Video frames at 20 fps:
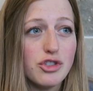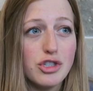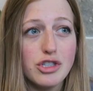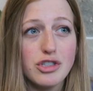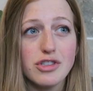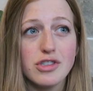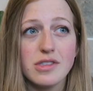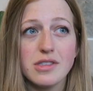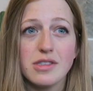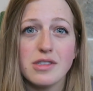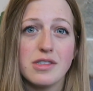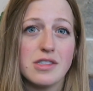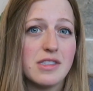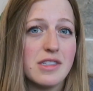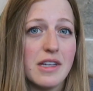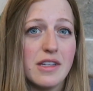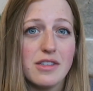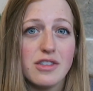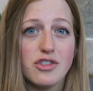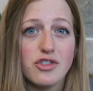She just
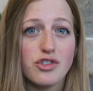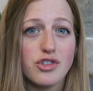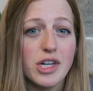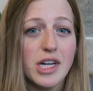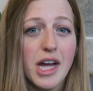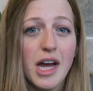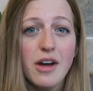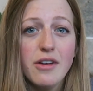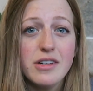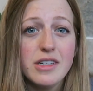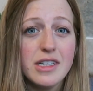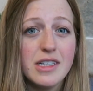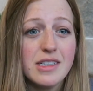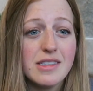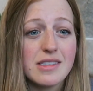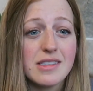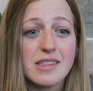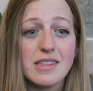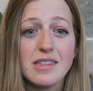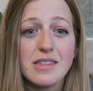says straight how it
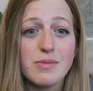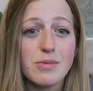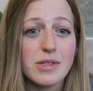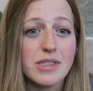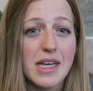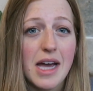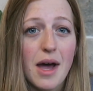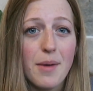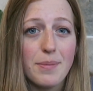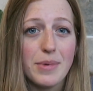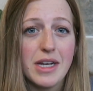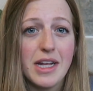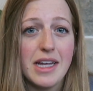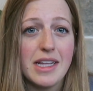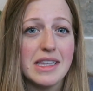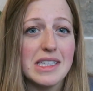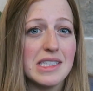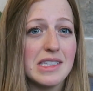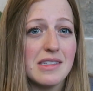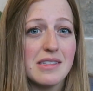is. This is what's
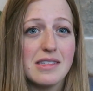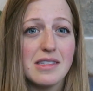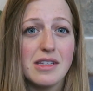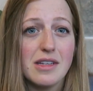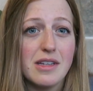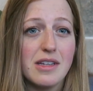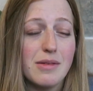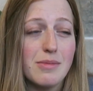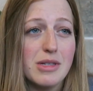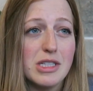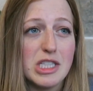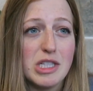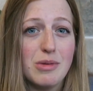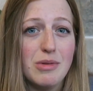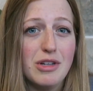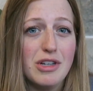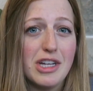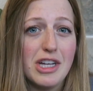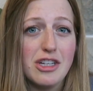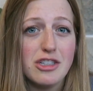happening. This is the
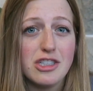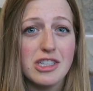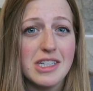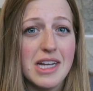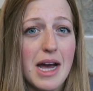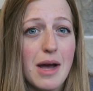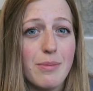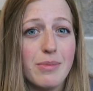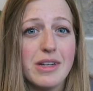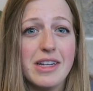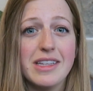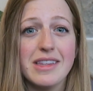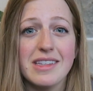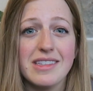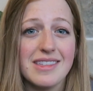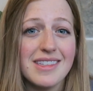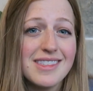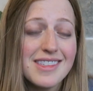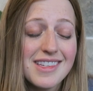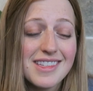miscommunication happening.
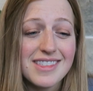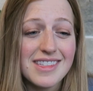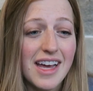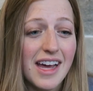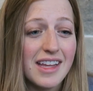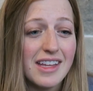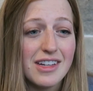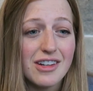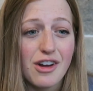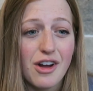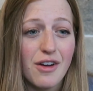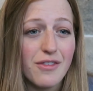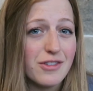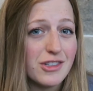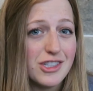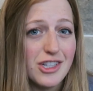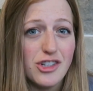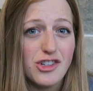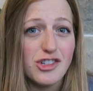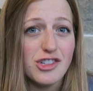This is the silent
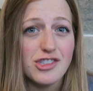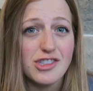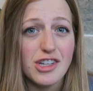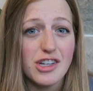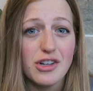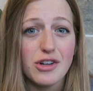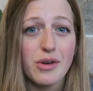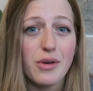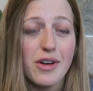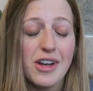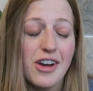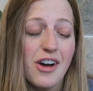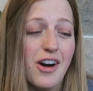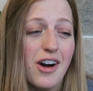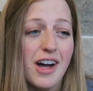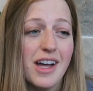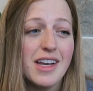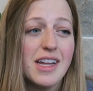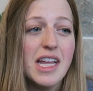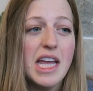conversations that are going
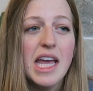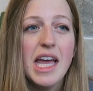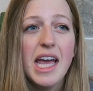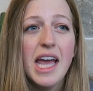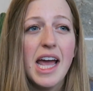on.